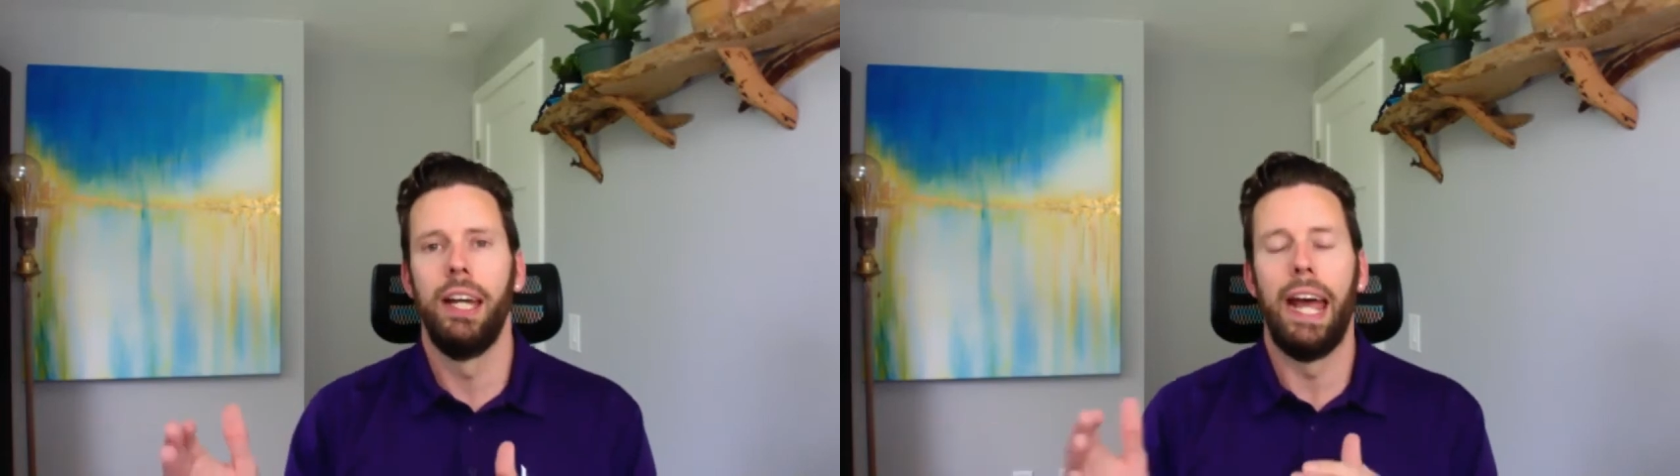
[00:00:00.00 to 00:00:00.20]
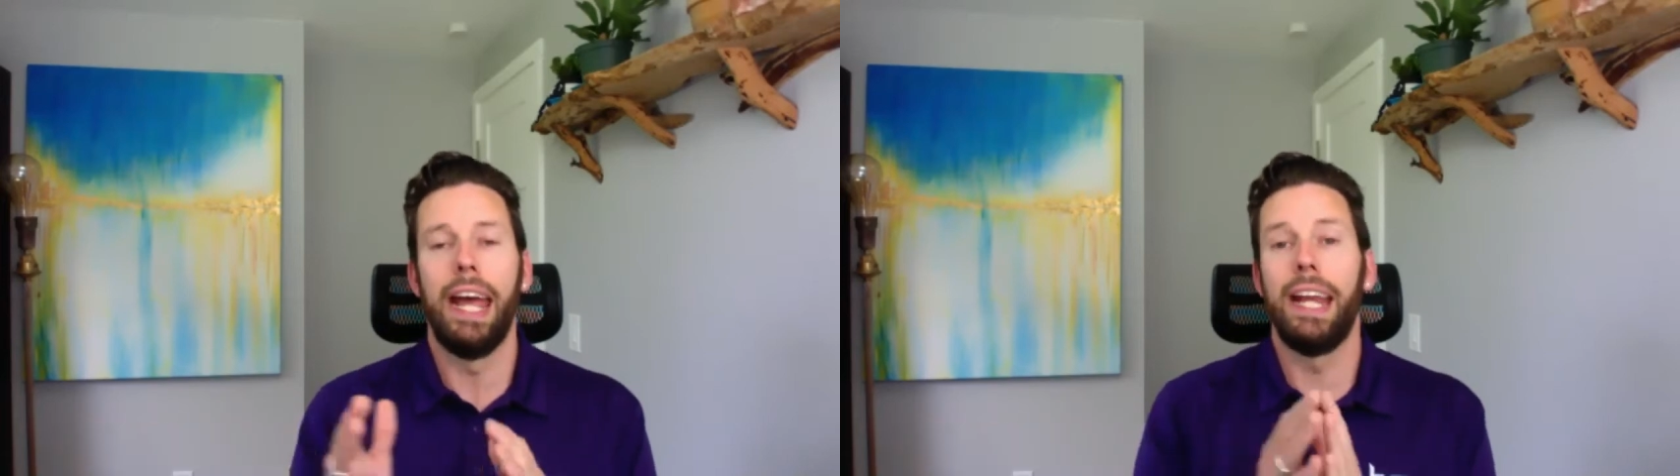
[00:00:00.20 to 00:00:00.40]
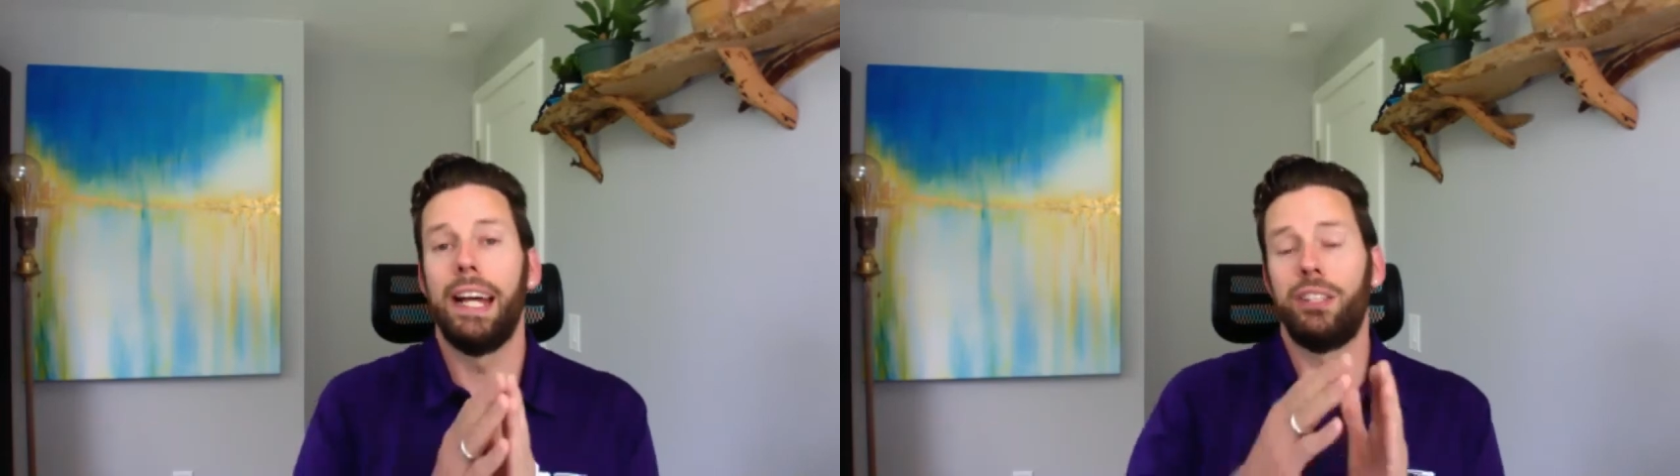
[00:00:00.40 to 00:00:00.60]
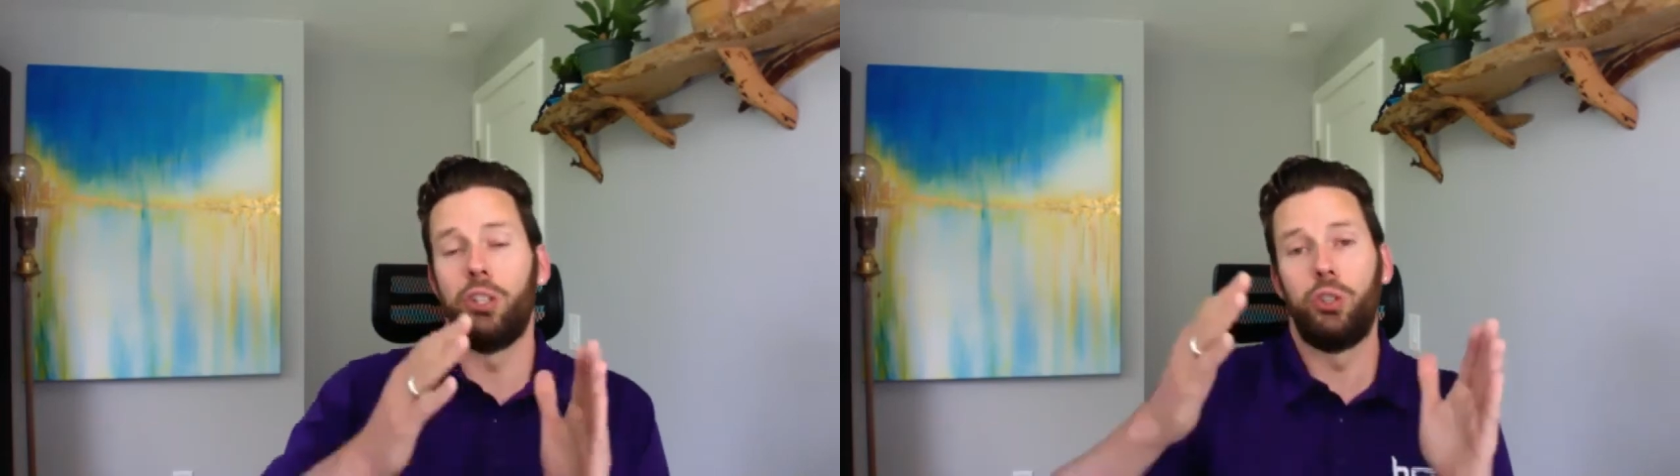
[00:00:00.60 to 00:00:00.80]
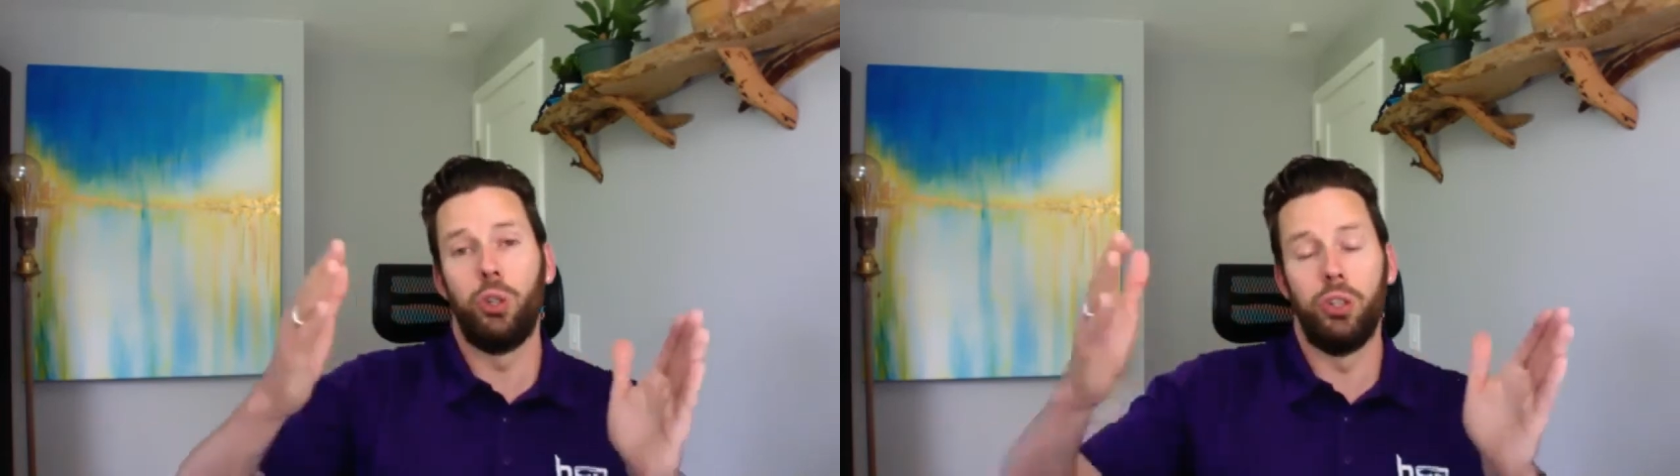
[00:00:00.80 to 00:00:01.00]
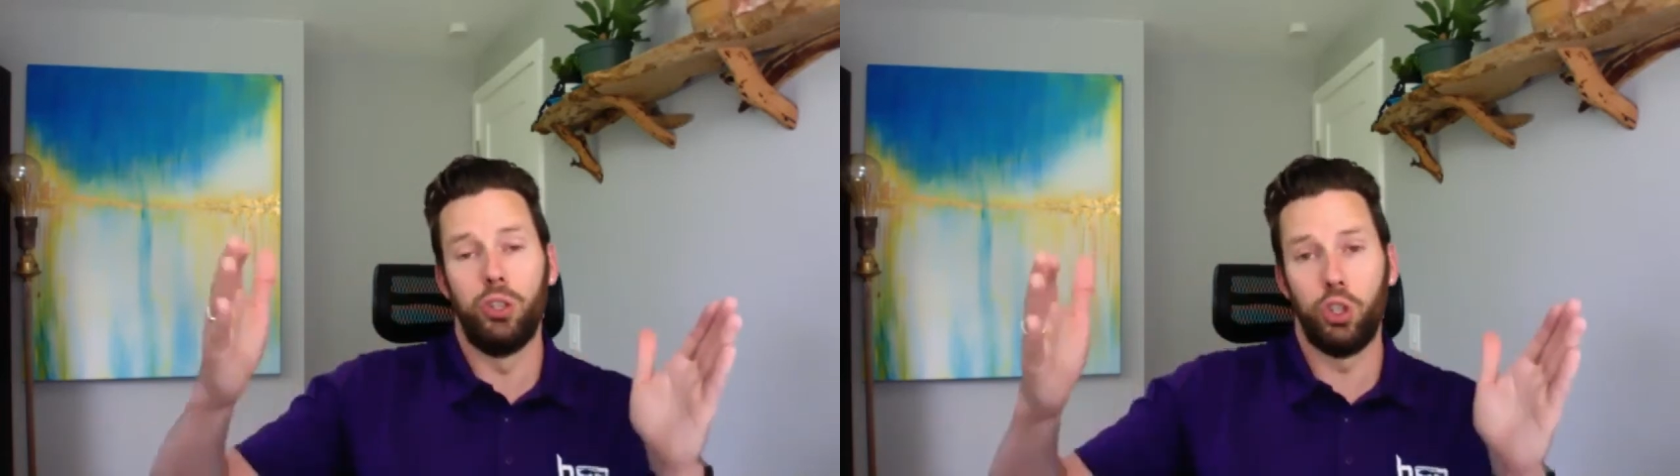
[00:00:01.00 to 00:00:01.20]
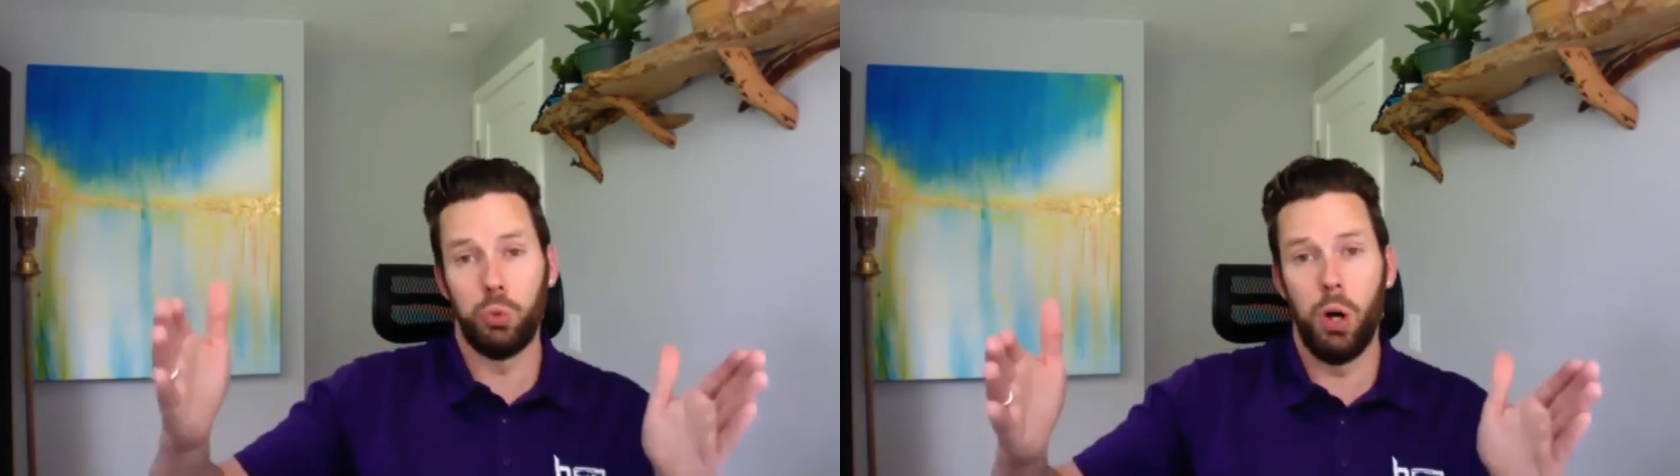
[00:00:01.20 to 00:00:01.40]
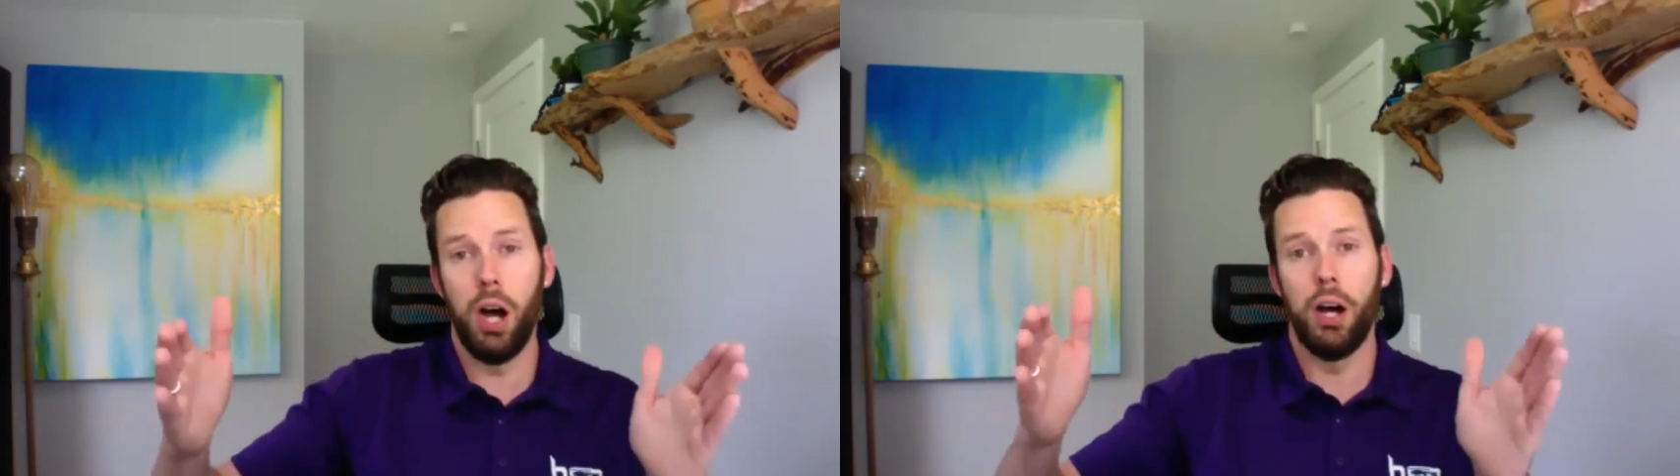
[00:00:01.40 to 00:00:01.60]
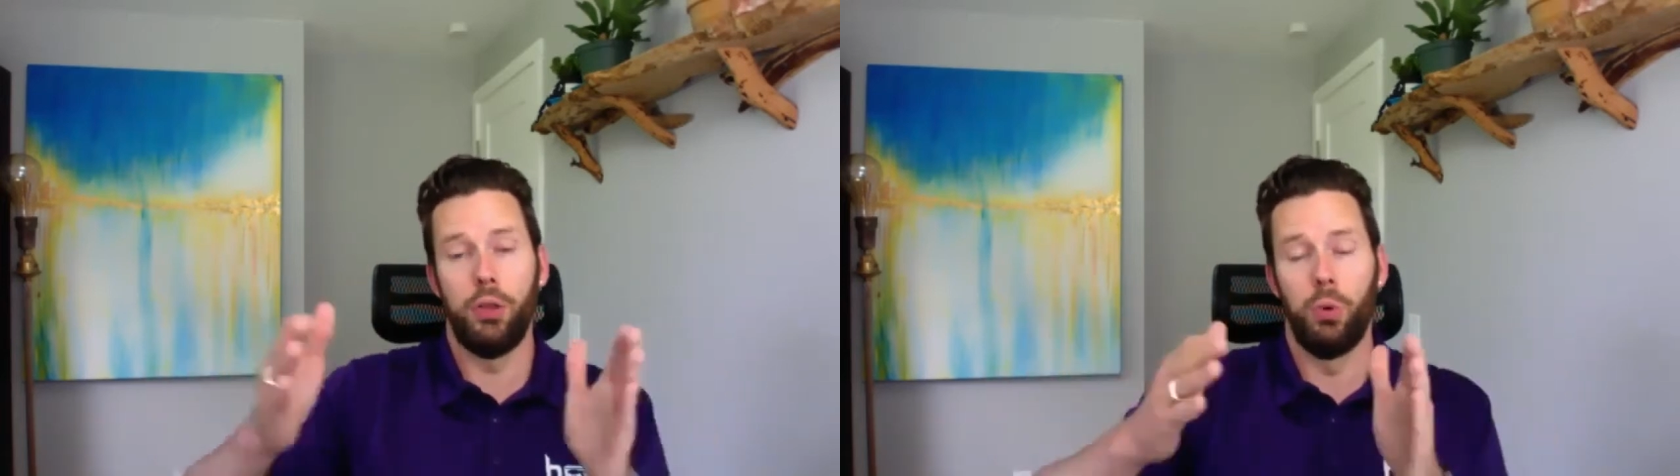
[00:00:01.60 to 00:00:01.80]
and has a certain swath